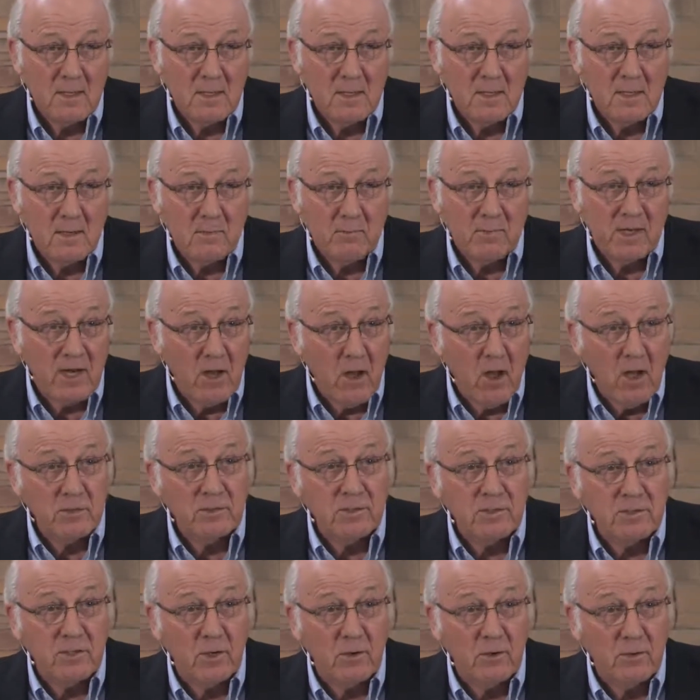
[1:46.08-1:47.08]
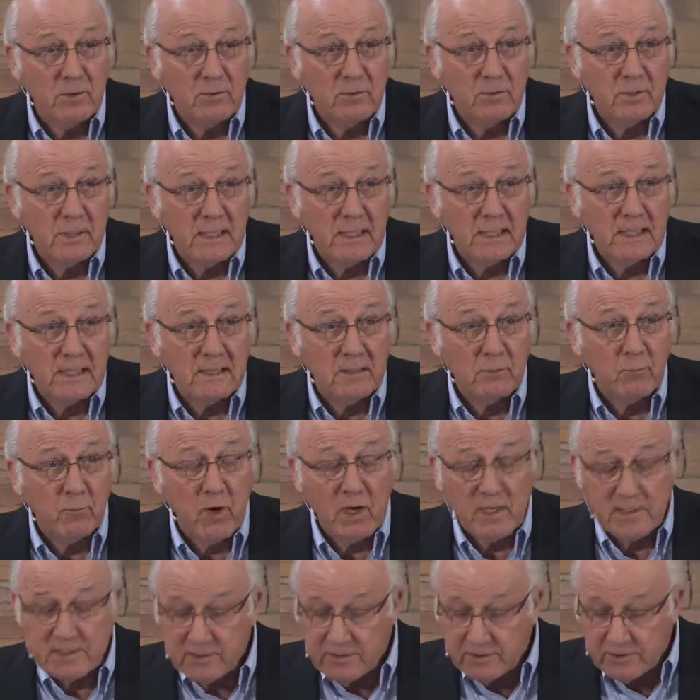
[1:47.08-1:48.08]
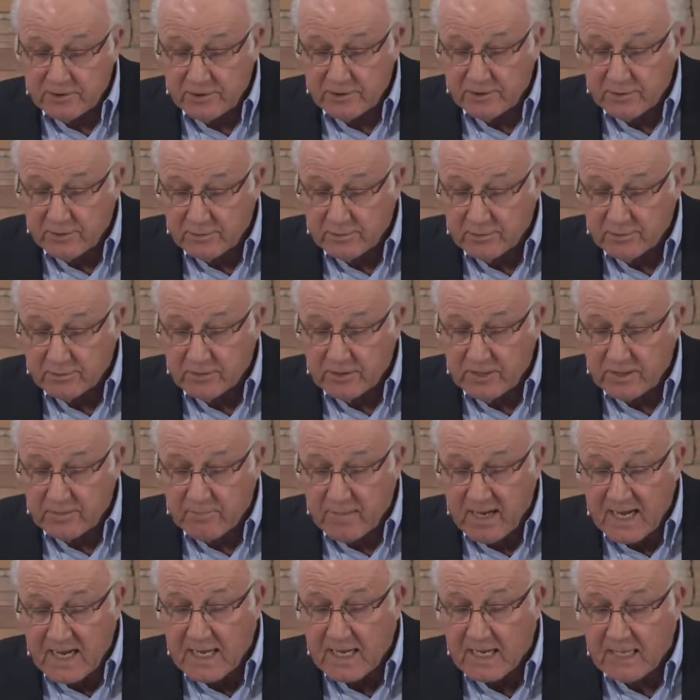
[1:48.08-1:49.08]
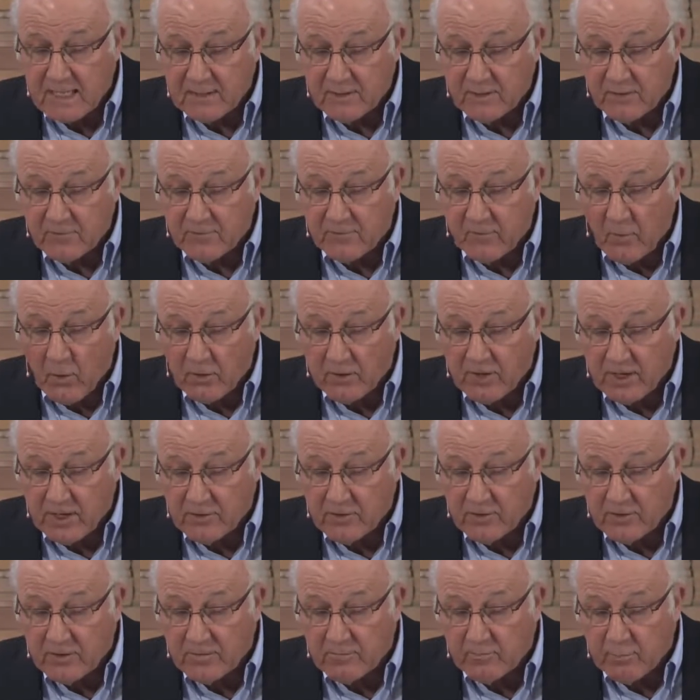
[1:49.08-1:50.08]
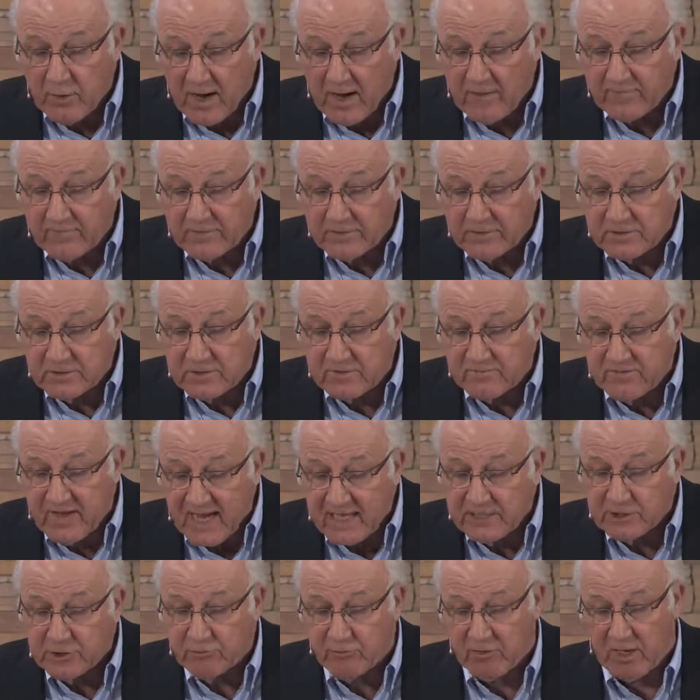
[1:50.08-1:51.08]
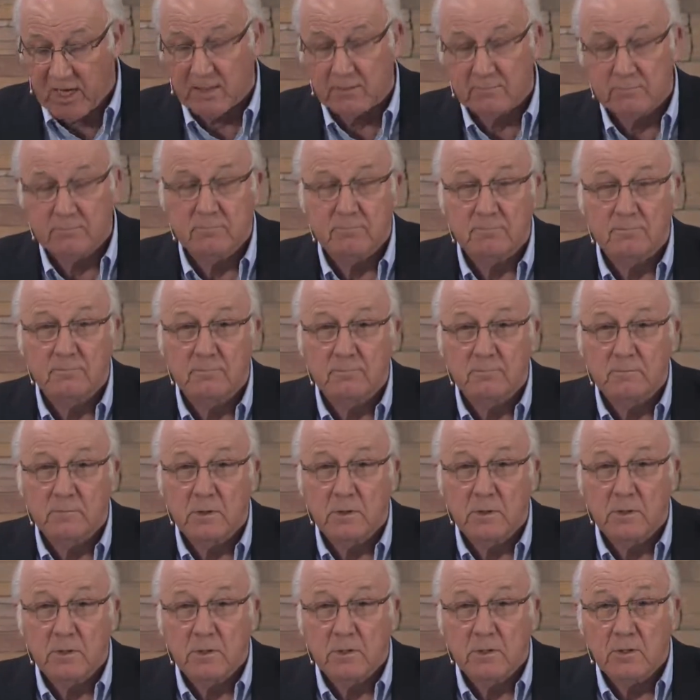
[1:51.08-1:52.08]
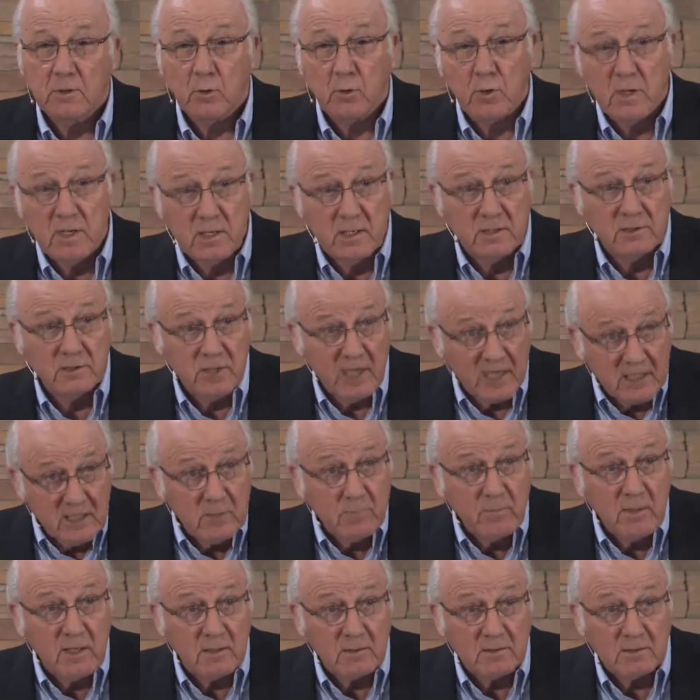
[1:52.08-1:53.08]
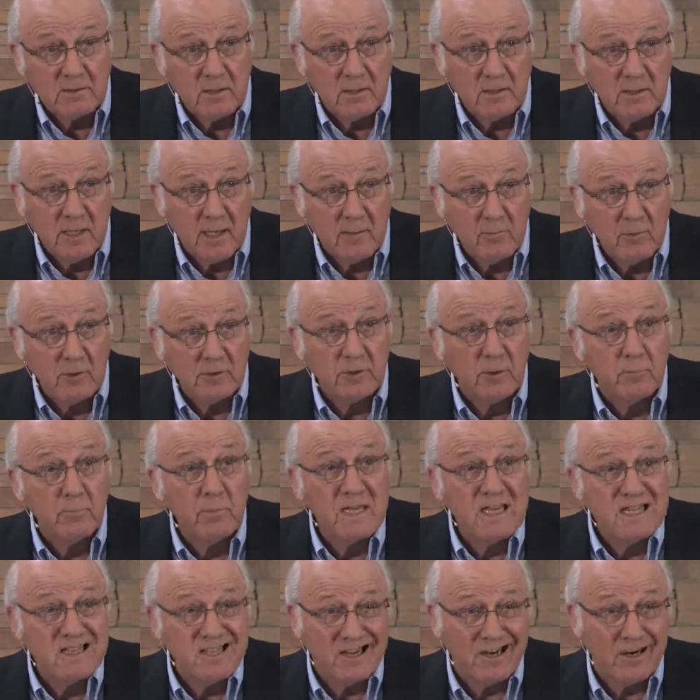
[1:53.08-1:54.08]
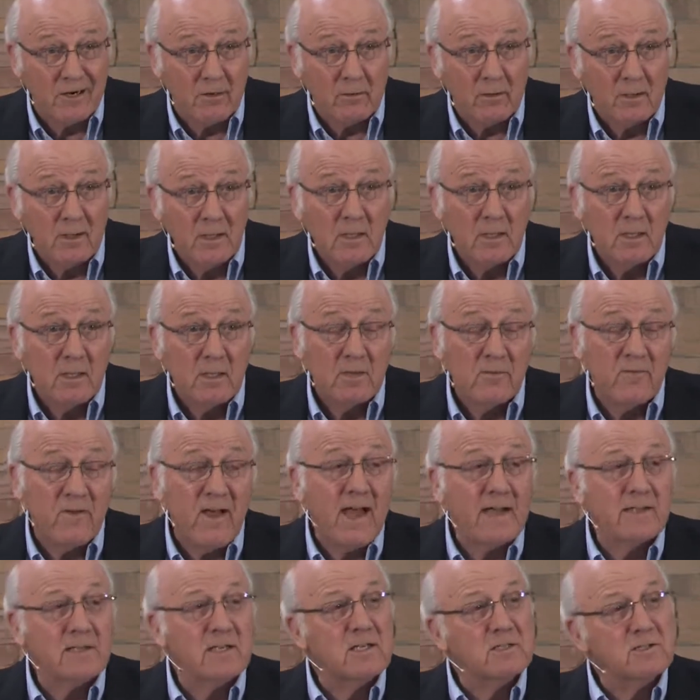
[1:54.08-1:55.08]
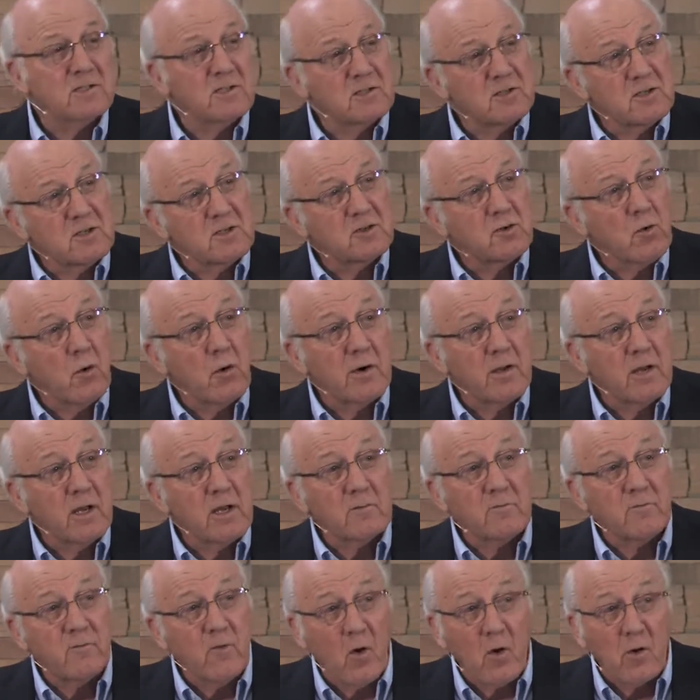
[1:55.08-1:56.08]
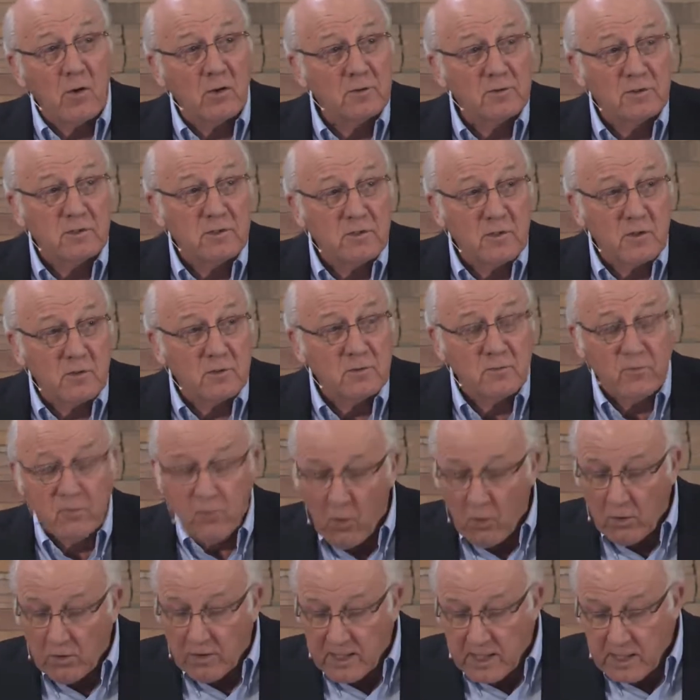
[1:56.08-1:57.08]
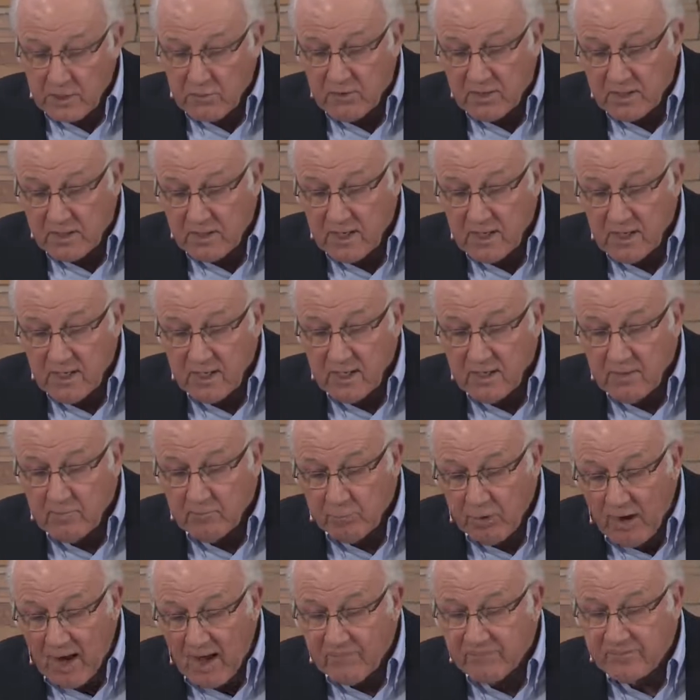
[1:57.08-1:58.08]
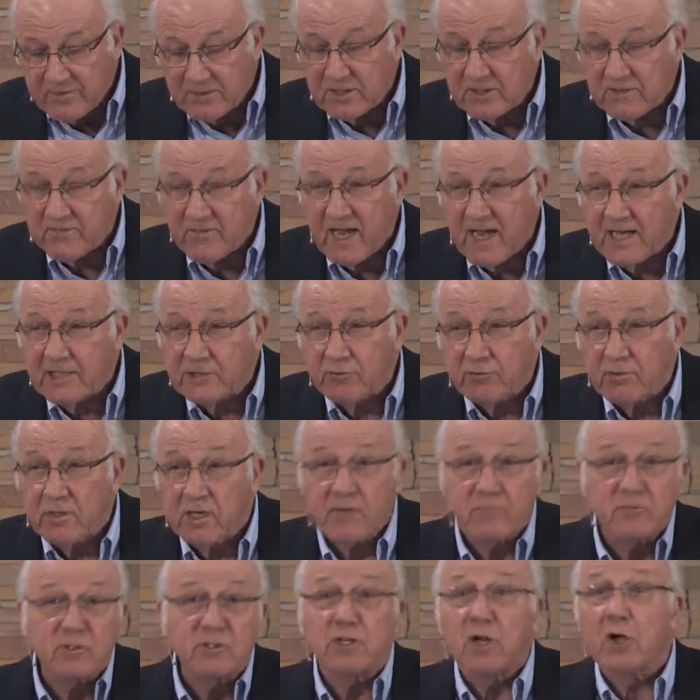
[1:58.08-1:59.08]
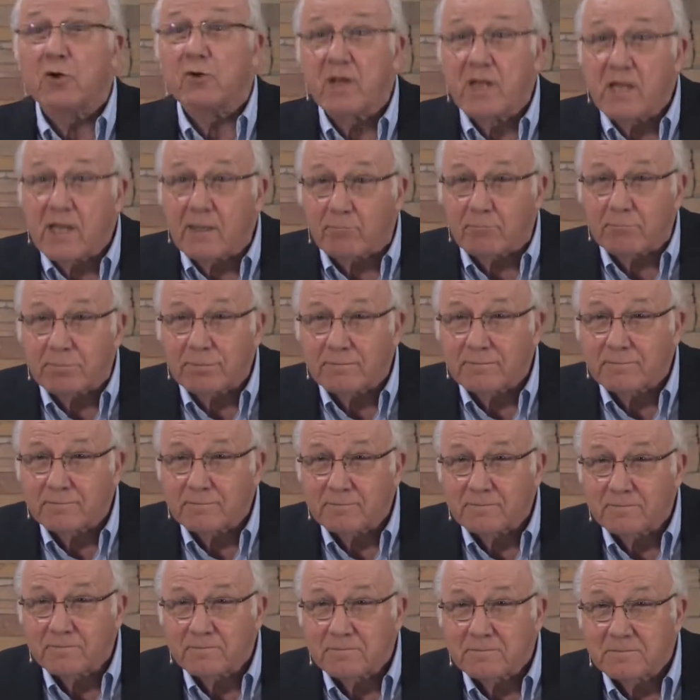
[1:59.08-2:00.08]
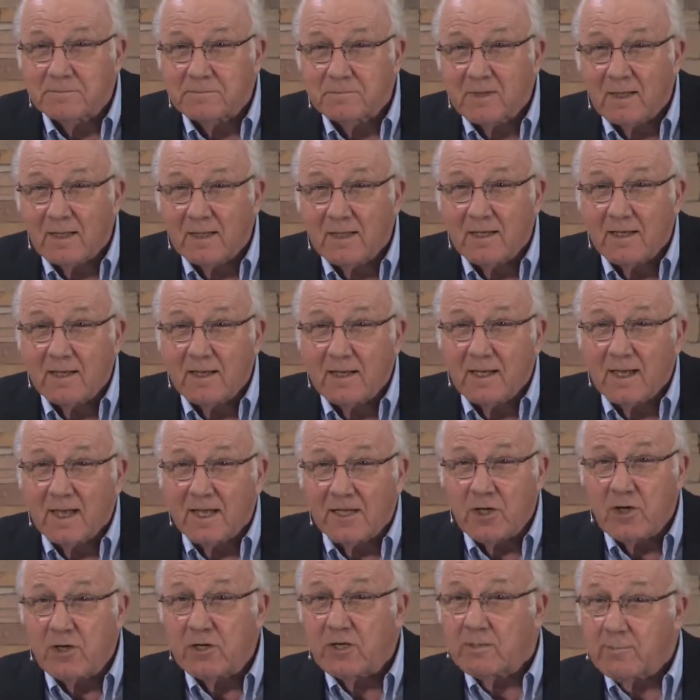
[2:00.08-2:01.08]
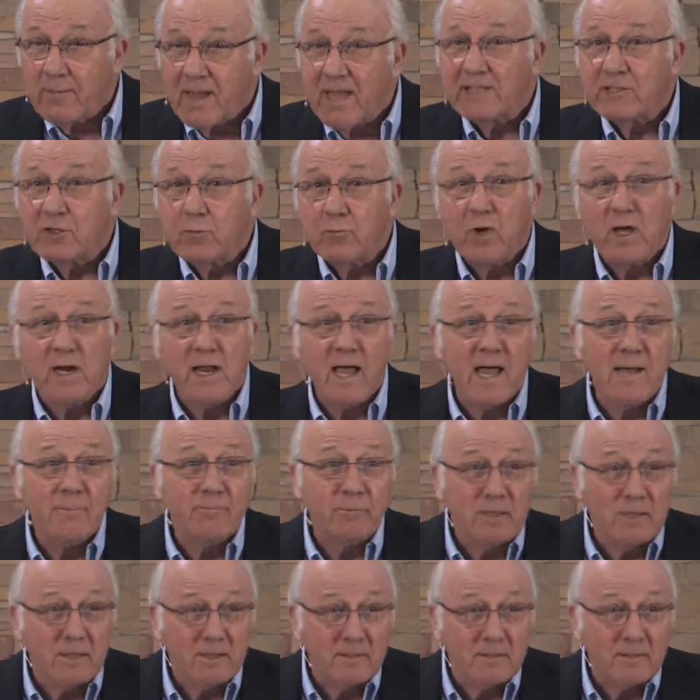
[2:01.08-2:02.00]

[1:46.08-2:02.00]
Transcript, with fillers: But he also uh, was to command the 400 prophets of Asherah, who eat at Jezebel's table, to be there. The fact is, as the story unfolds, those 400 prophets of Asherah never showed up. And you can imagine what happened.